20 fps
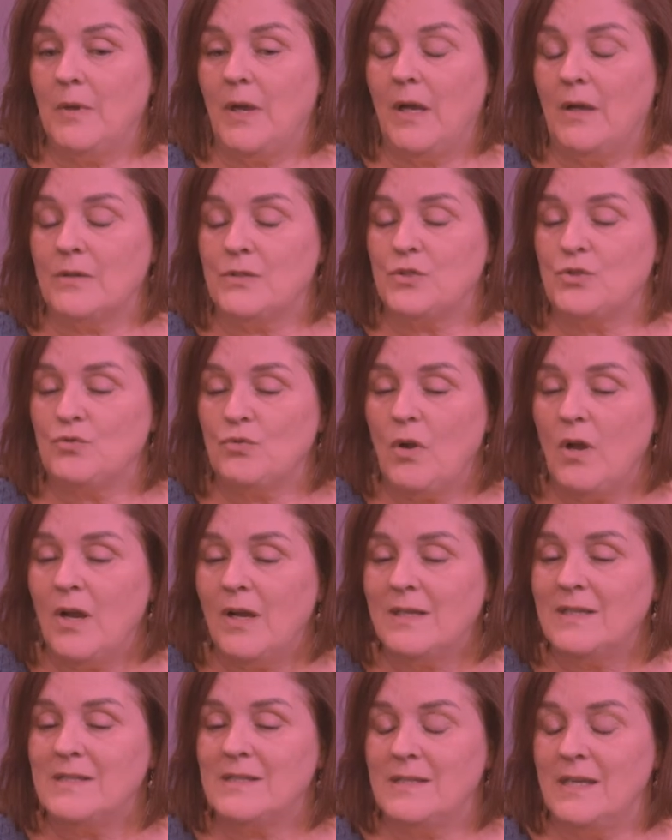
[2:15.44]
a
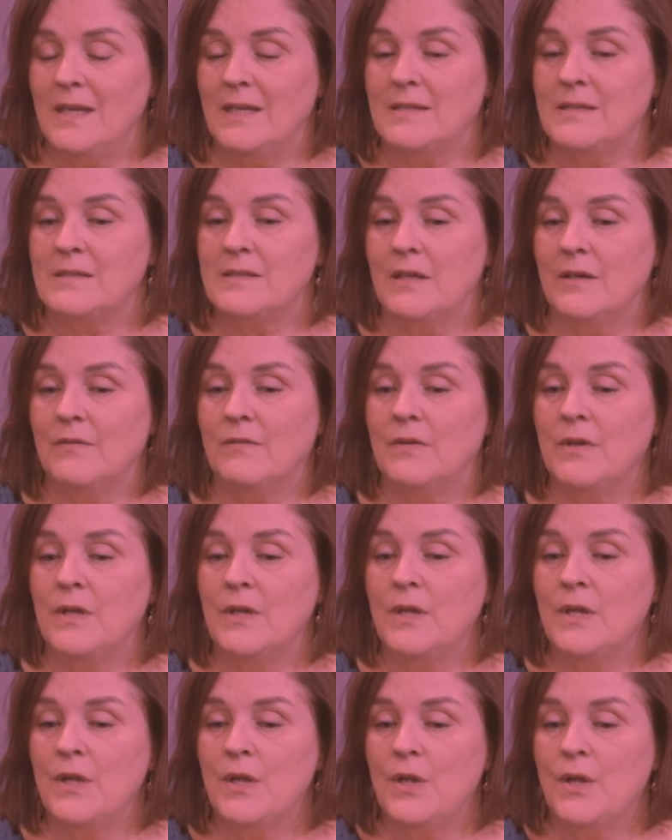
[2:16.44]
strong sense of
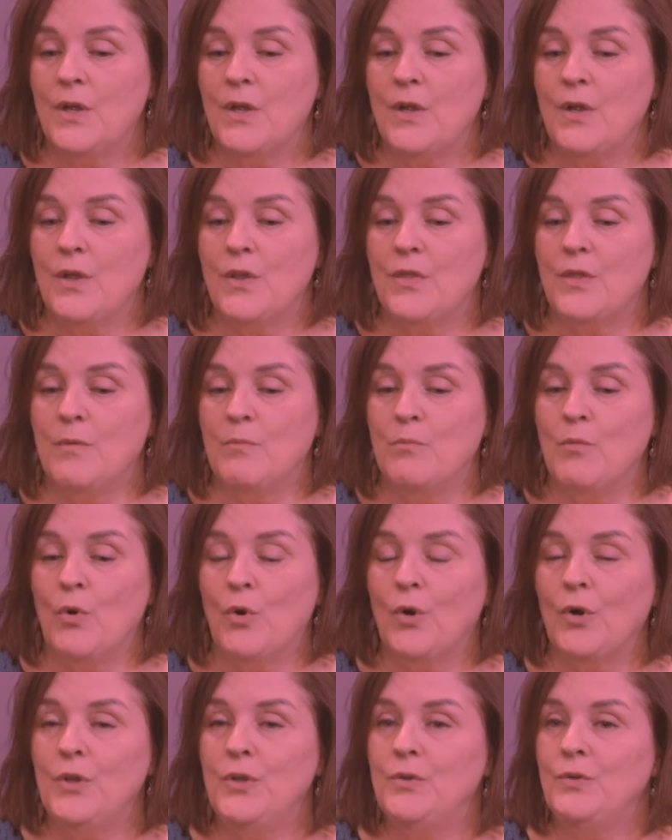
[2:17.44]
the
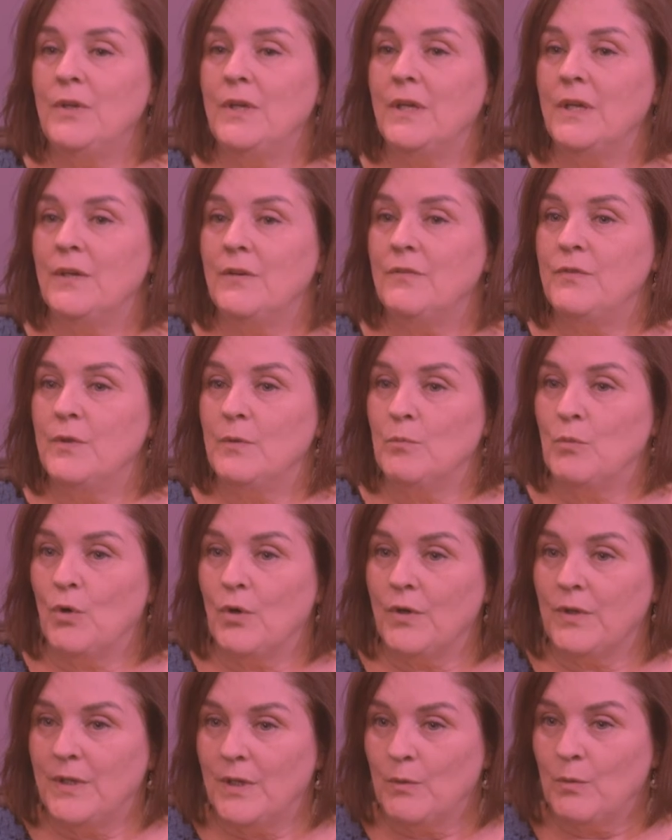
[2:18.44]
more you give, the
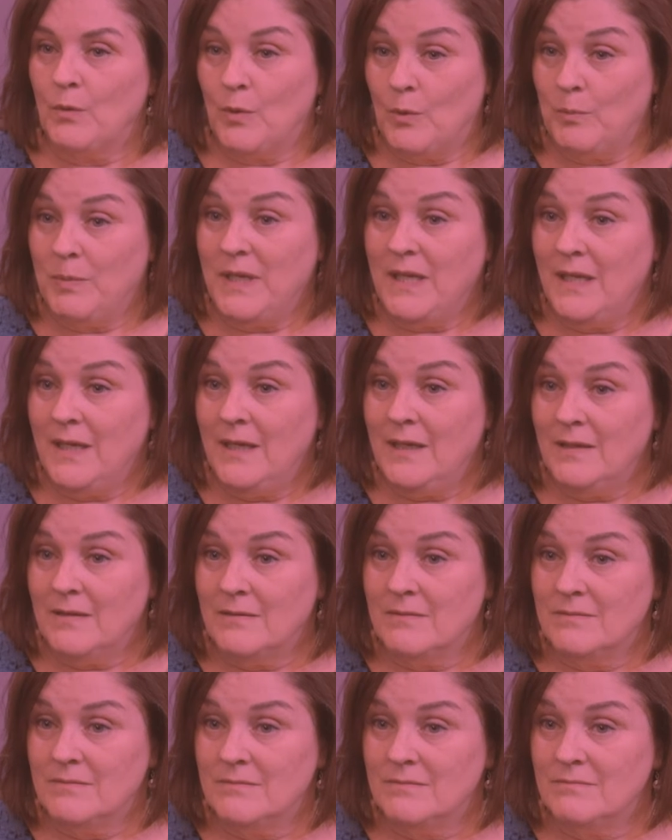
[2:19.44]
more there will be
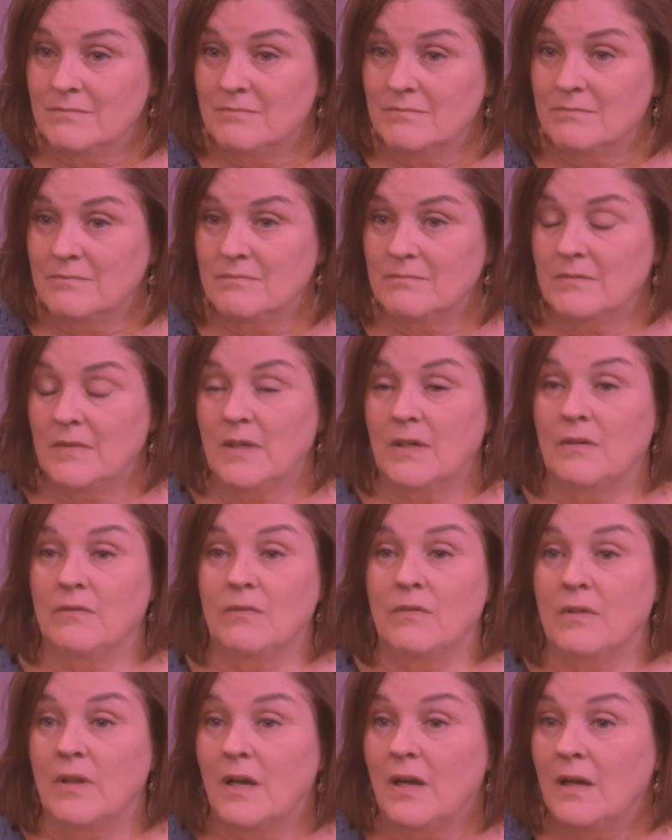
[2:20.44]

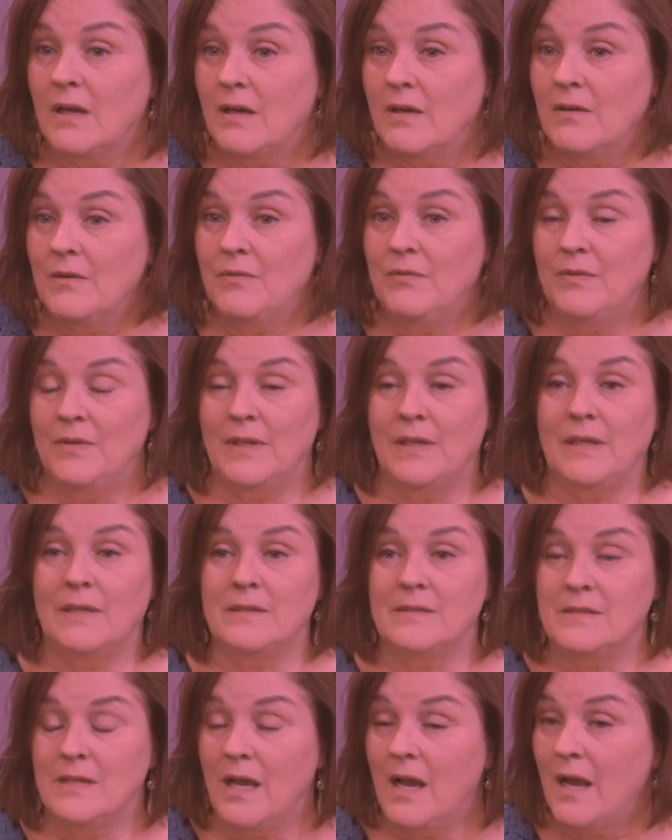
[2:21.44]
of love
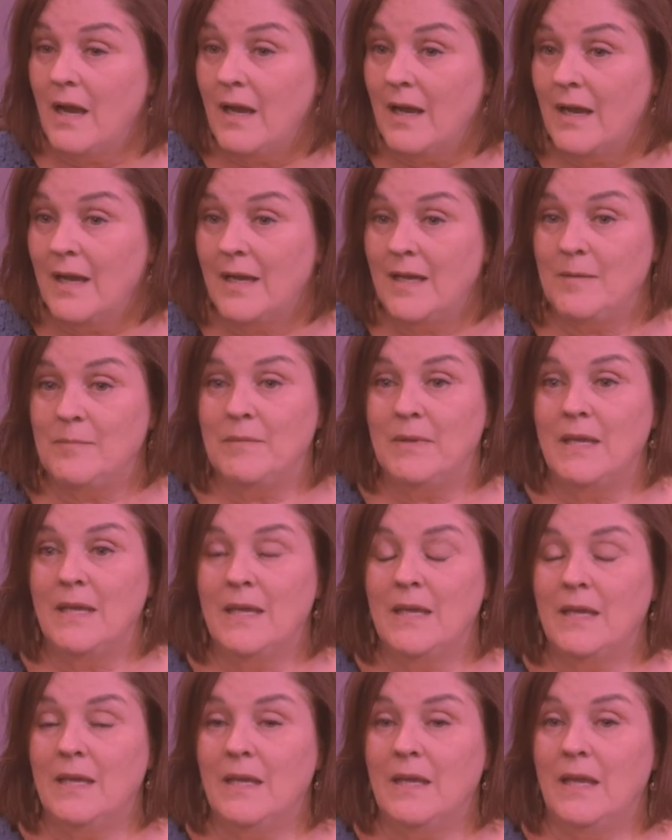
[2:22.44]
and time.
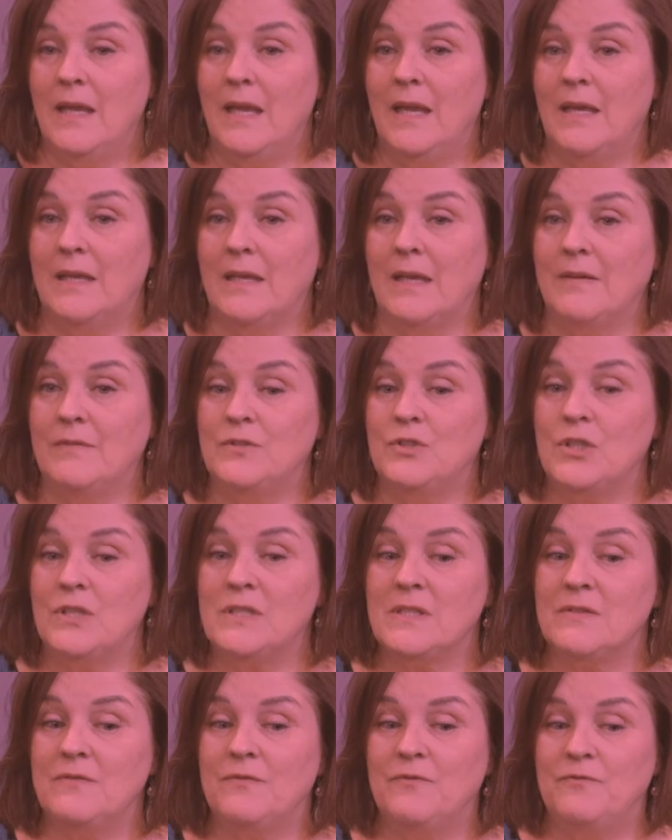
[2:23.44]
And I've
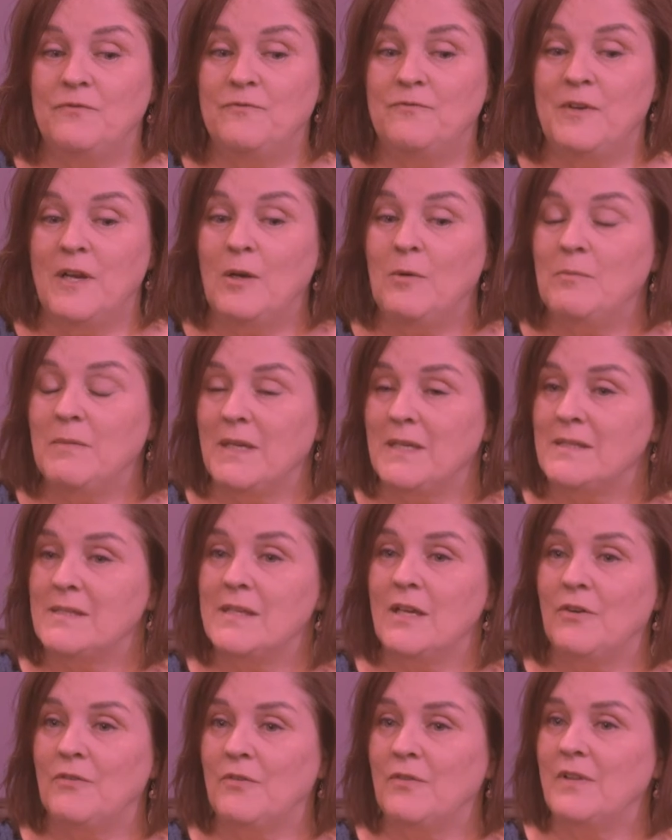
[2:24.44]
just felt
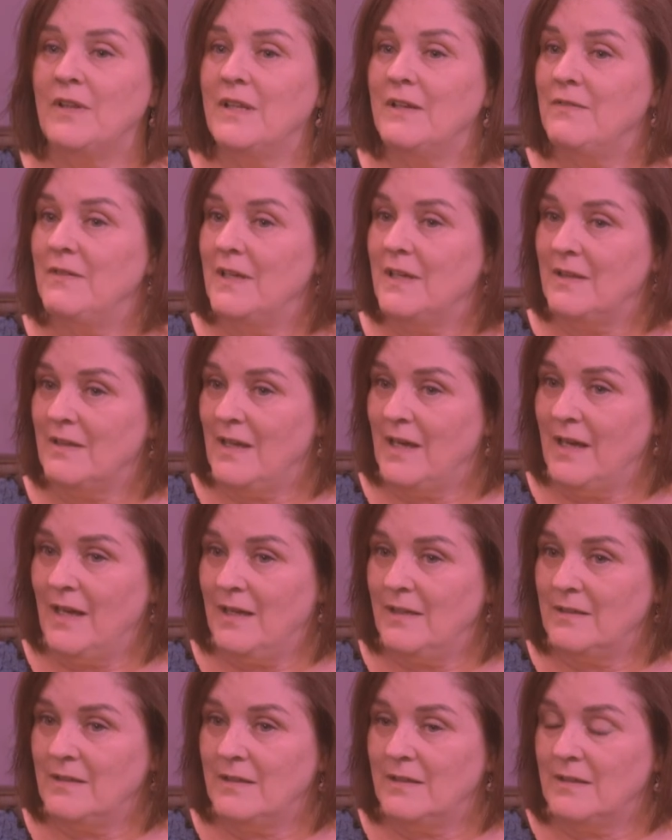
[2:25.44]
myself living
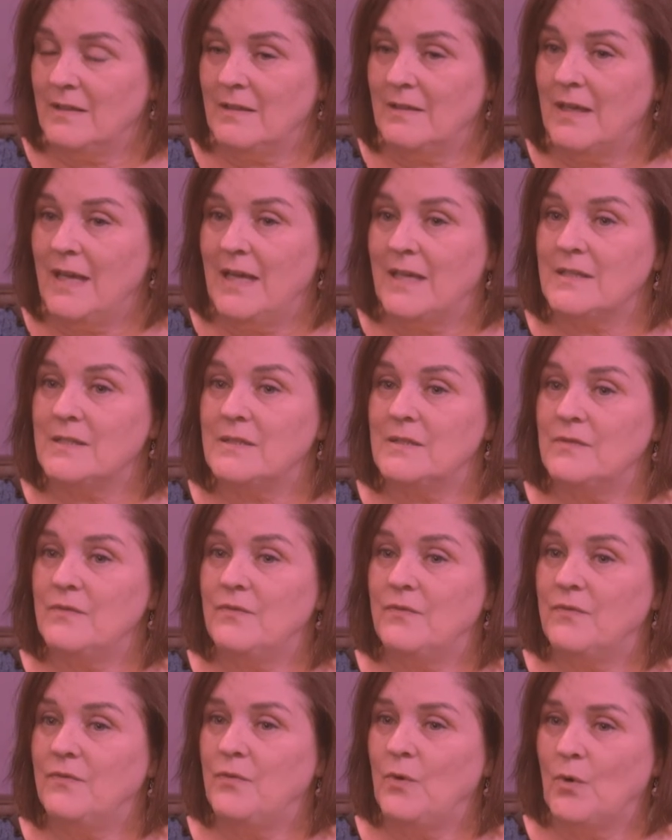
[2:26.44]
that in the last
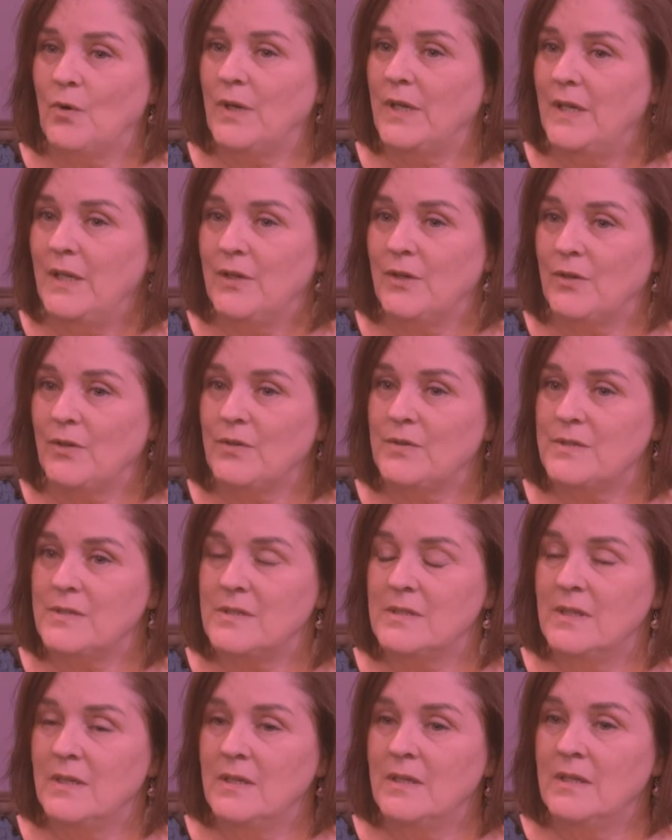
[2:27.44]
4
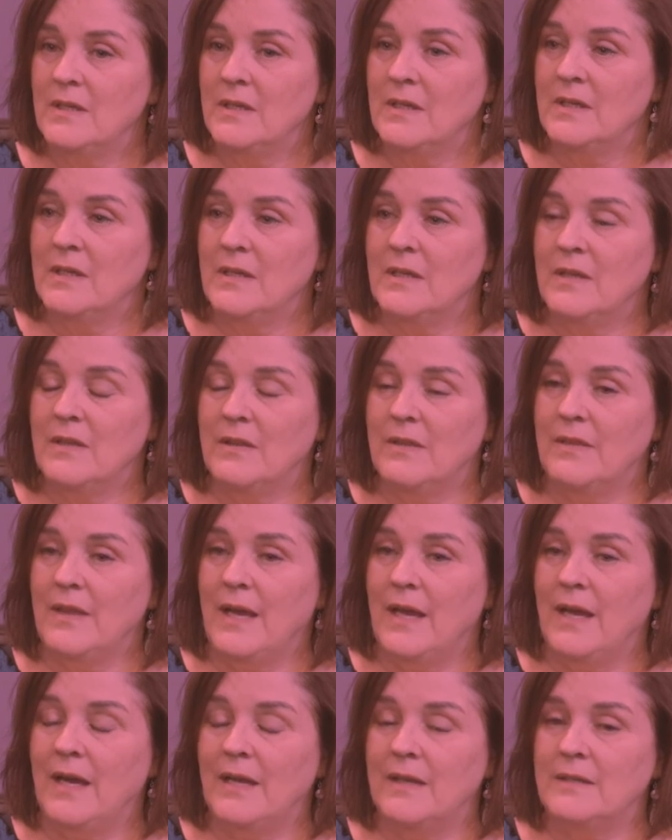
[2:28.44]
years,
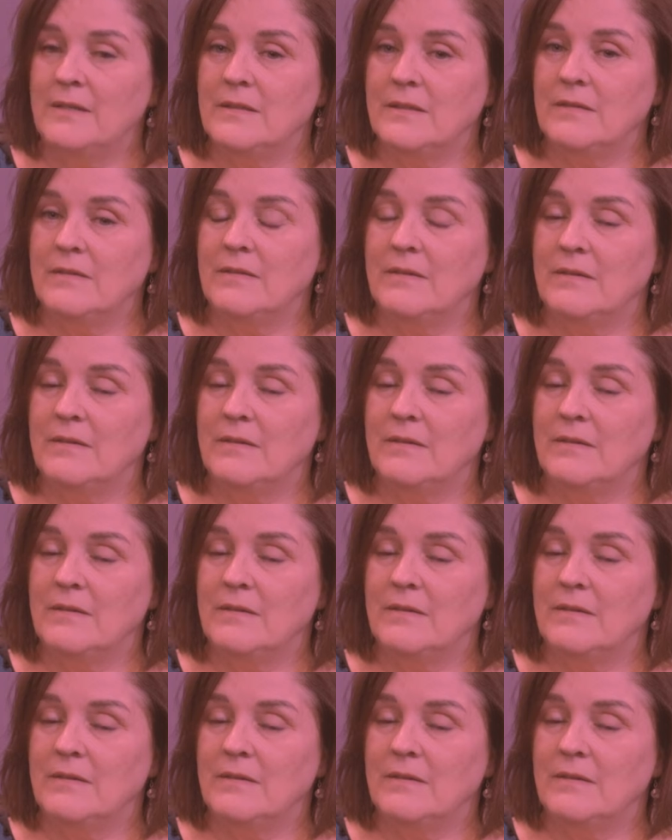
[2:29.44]
that's